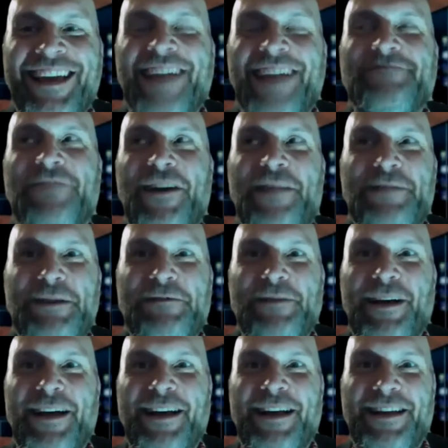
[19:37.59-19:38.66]
and probably
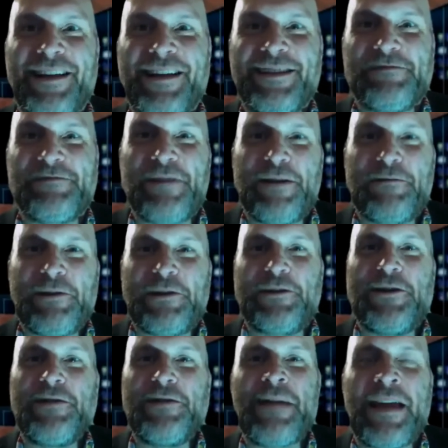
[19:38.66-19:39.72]

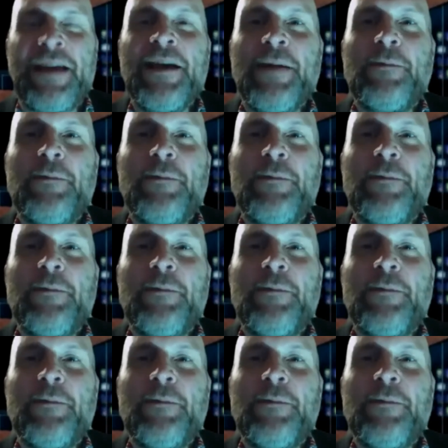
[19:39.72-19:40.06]
recruit me.